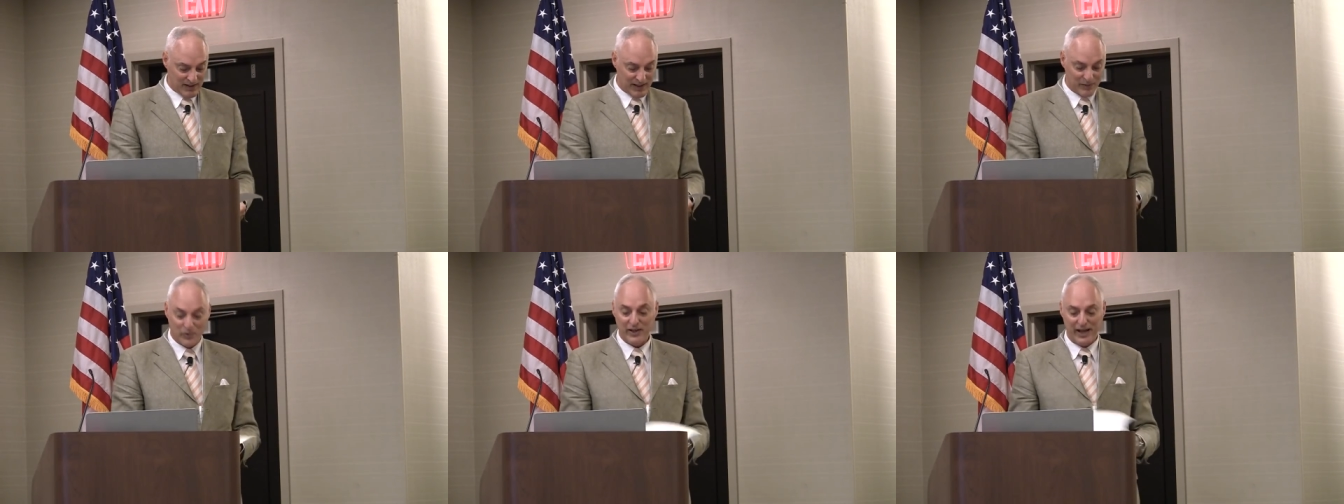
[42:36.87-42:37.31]

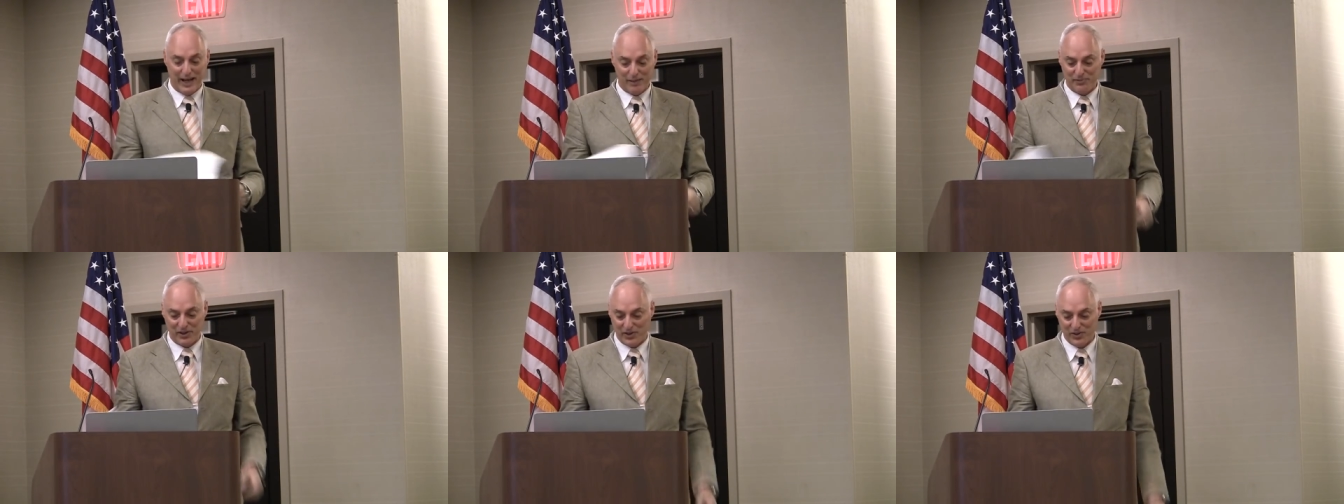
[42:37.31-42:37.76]
on what
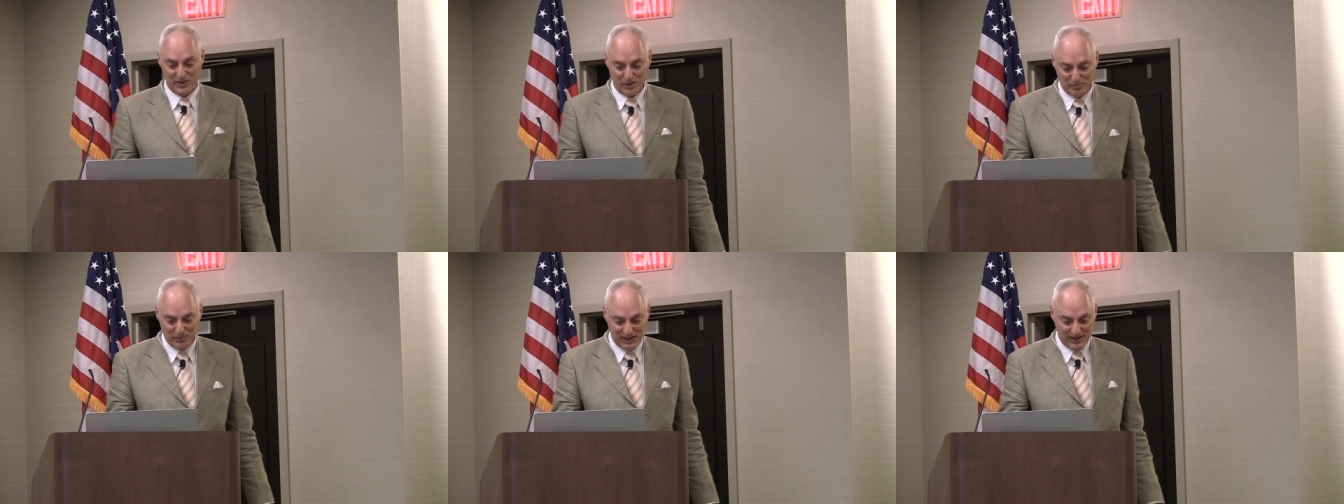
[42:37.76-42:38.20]

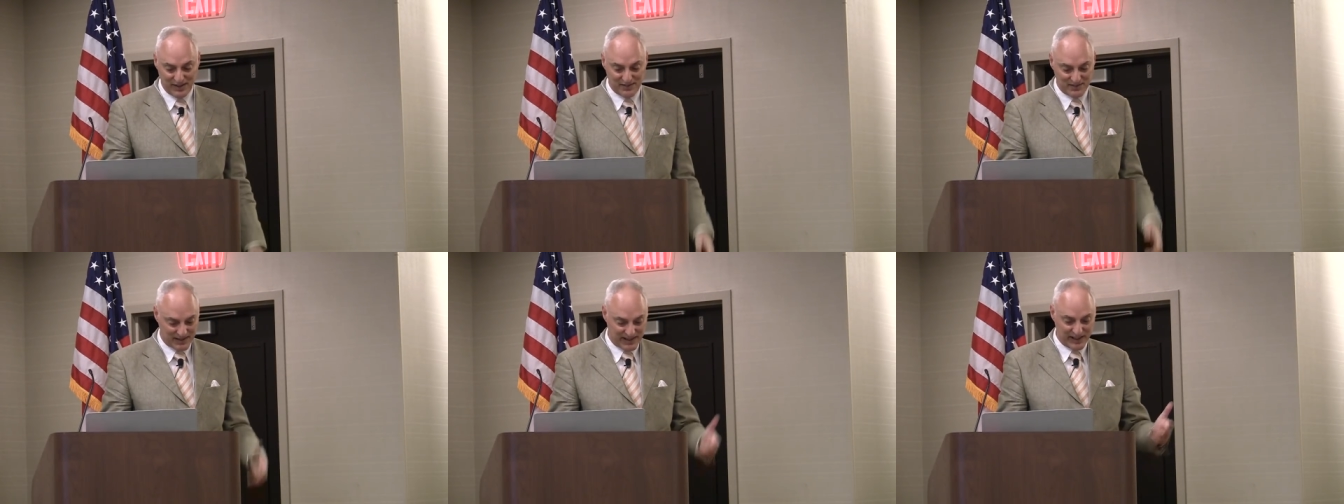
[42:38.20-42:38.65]
ambiguity
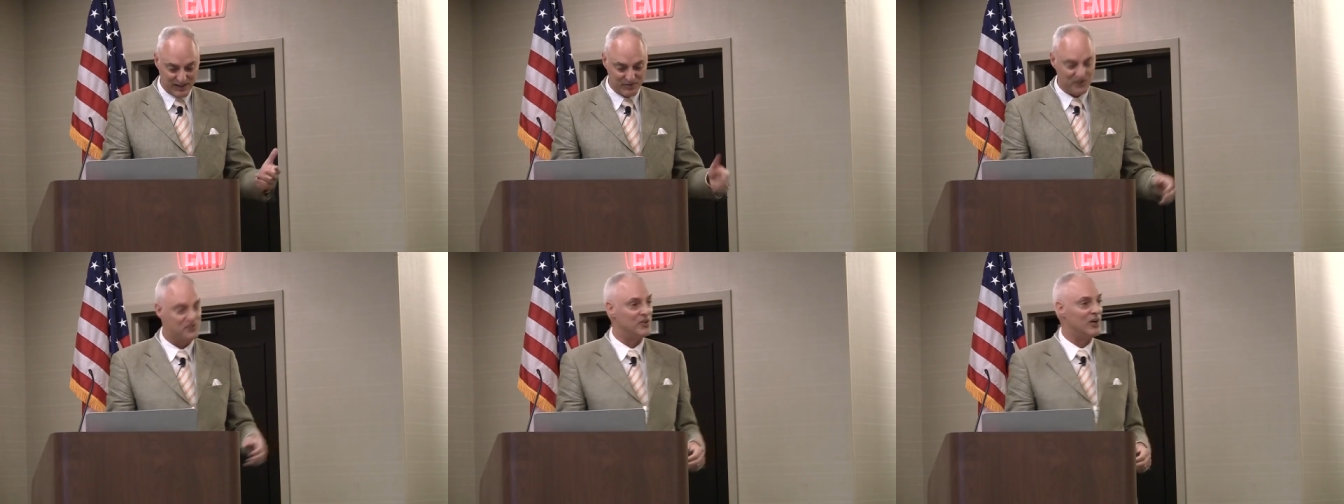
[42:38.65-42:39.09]
means and how to
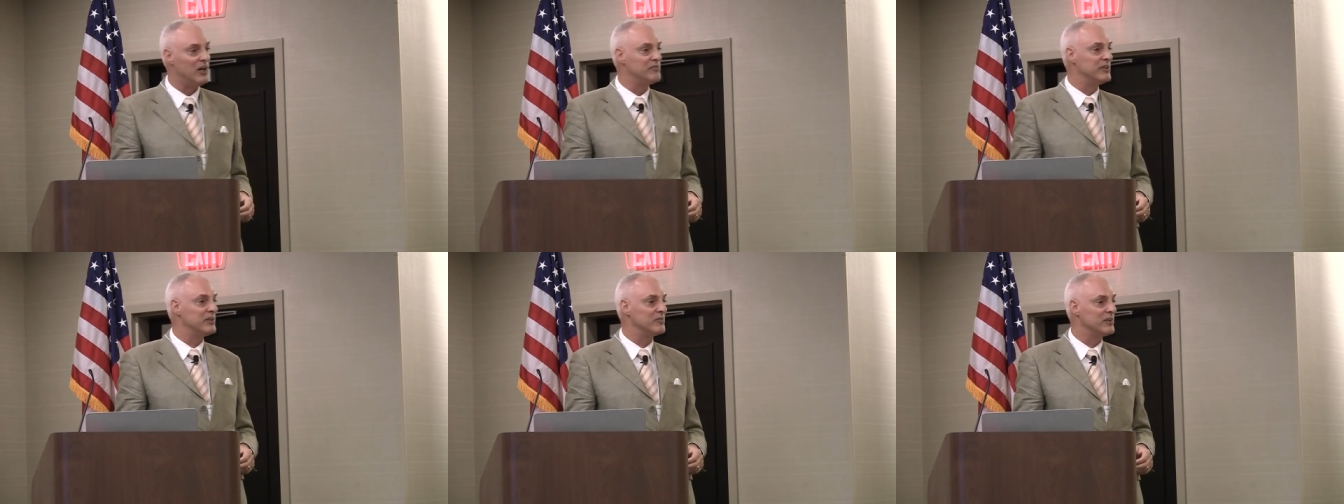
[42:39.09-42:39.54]

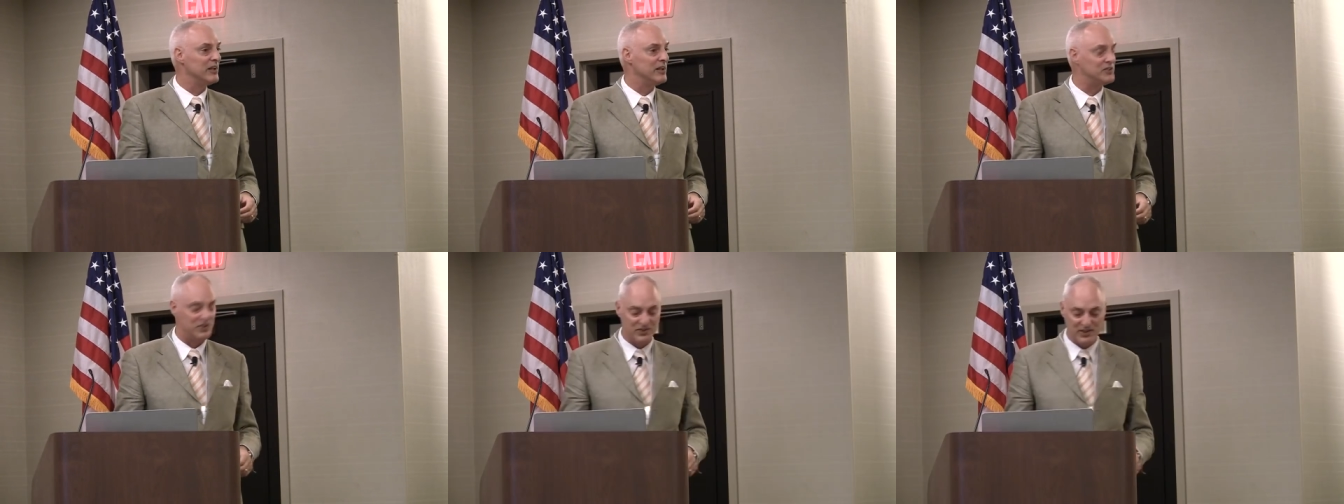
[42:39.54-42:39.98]
resolve it in
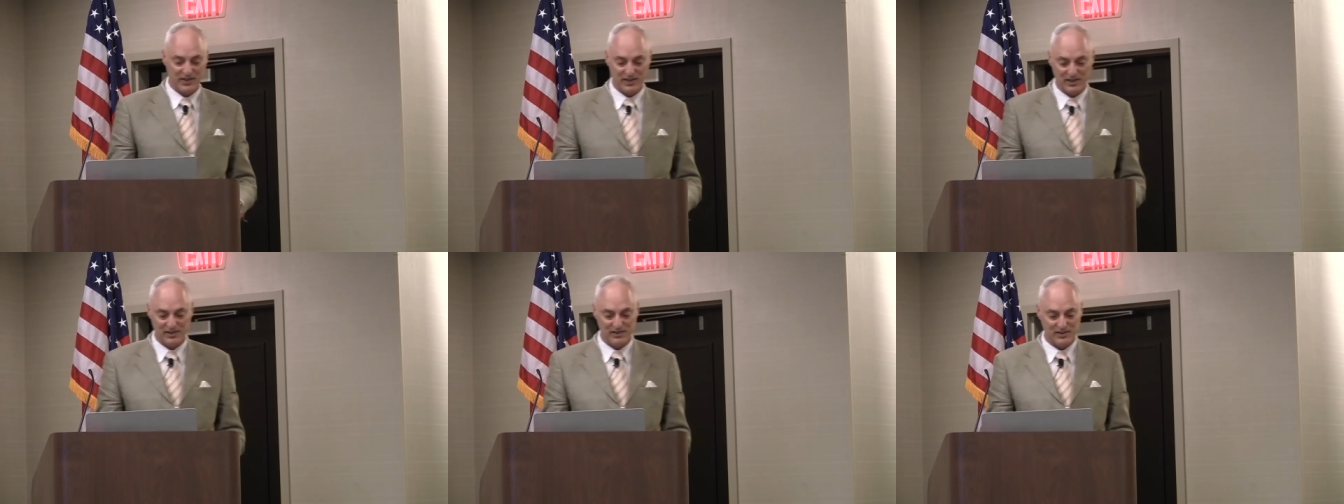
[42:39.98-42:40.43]
relation to
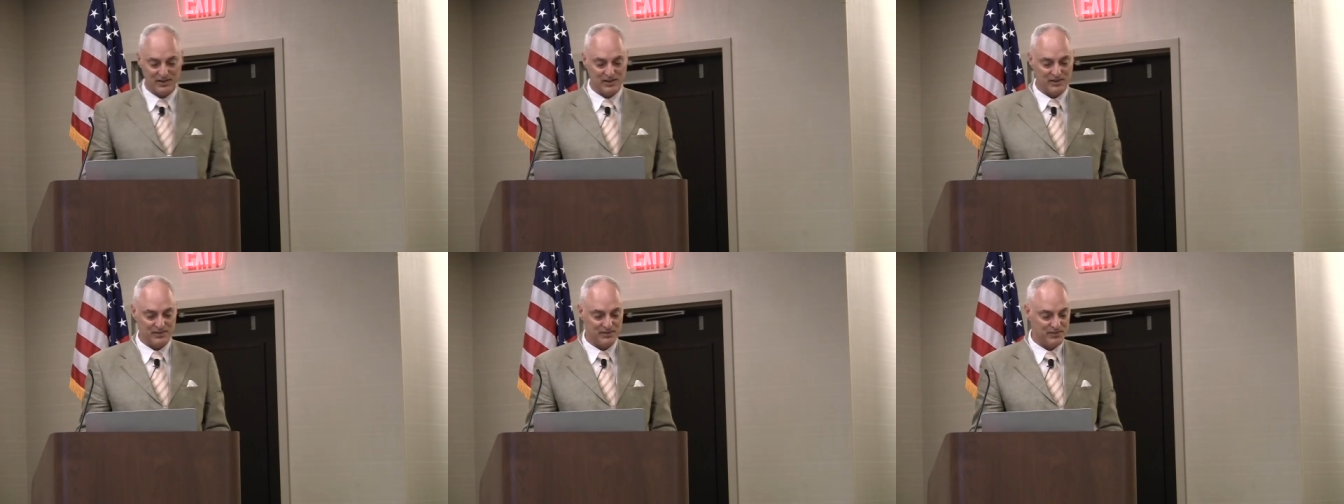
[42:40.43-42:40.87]
their uh,